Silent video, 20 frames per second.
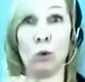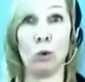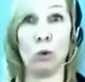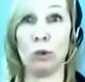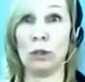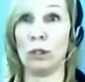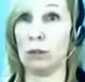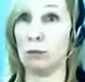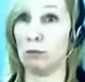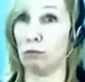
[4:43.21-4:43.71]

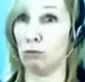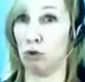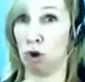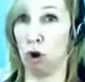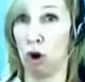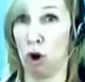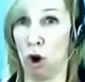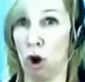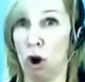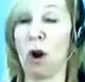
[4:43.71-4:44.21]
Moffat
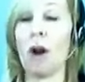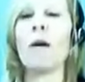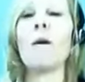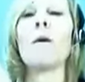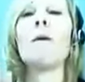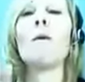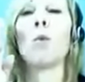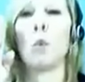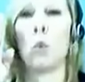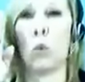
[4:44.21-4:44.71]
out, I
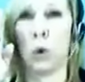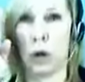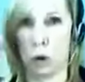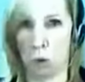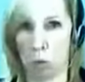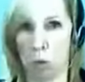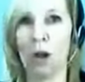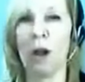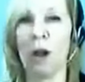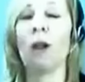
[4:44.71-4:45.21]
believe, December,
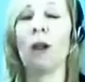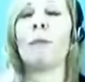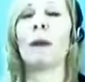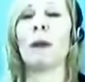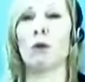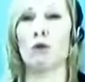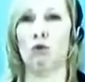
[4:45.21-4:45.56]
January.